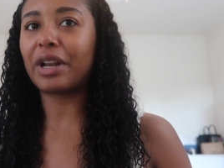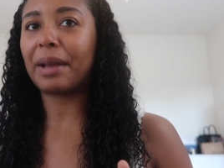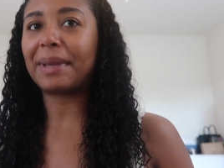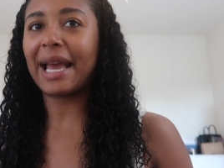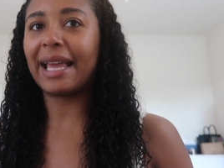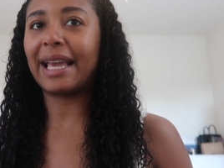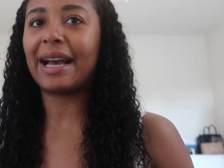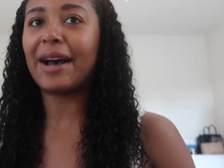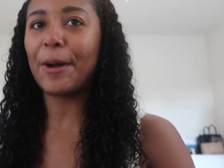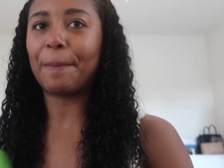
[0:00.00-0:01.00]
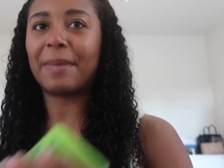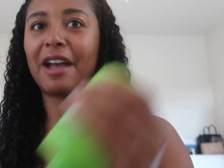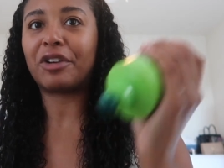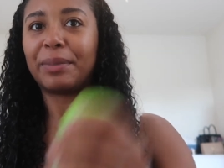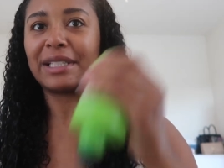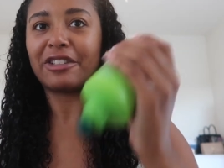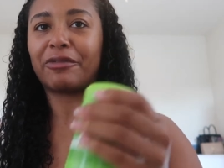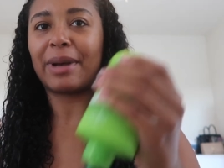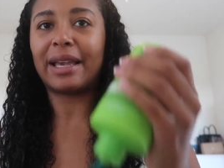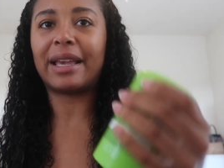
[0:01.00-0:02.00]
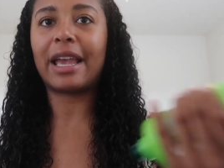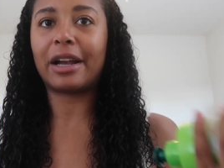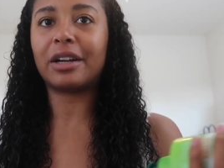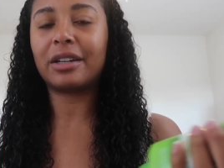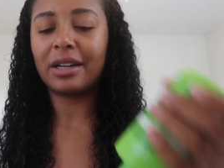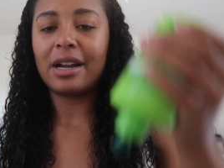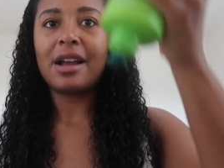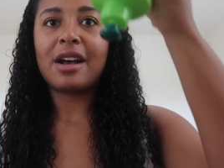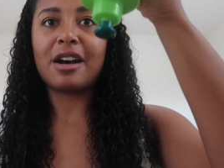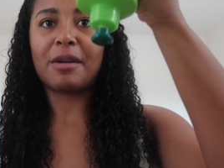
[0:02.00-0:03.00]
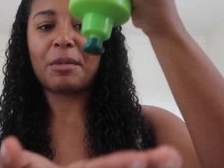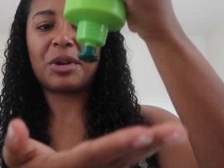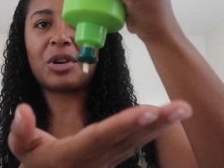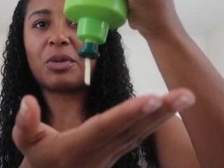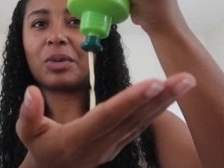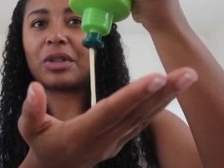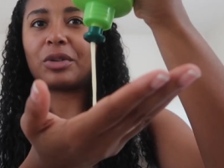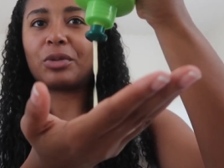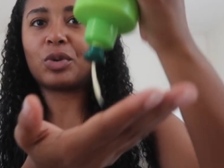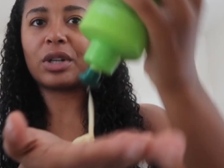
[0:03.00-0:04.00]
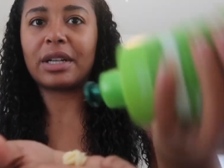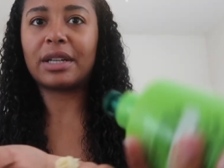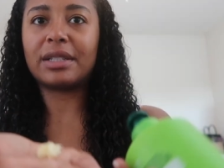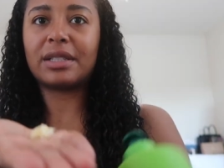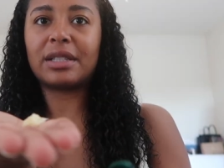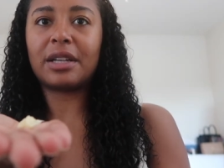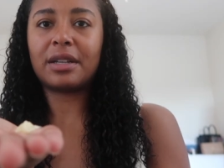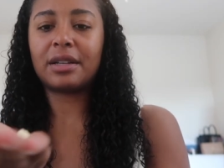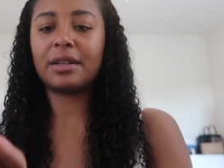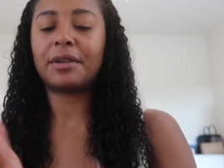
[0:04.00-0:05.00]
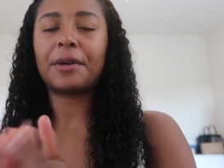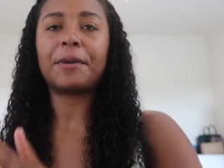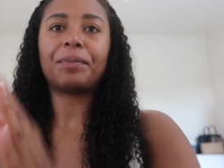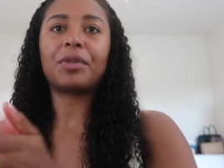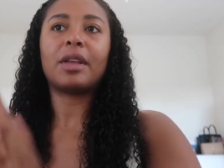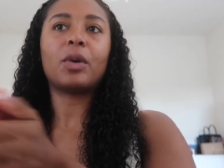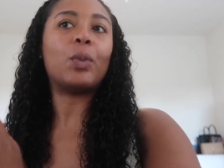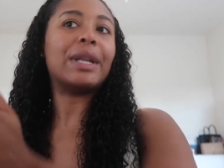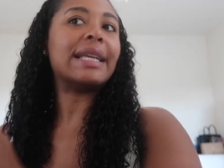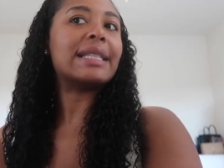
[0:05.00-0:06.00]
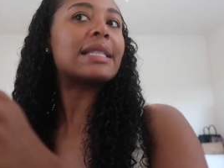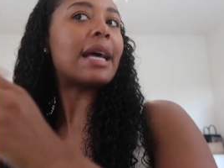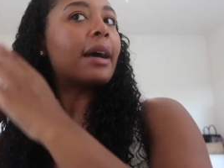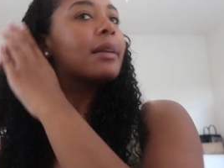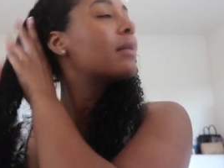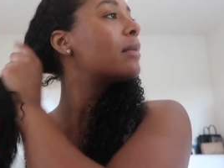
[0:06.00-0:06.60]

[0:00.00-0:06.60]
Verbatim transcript: that I'm getting um, every piece of my hair. Um, I'm gonna go in with a little more because we need that.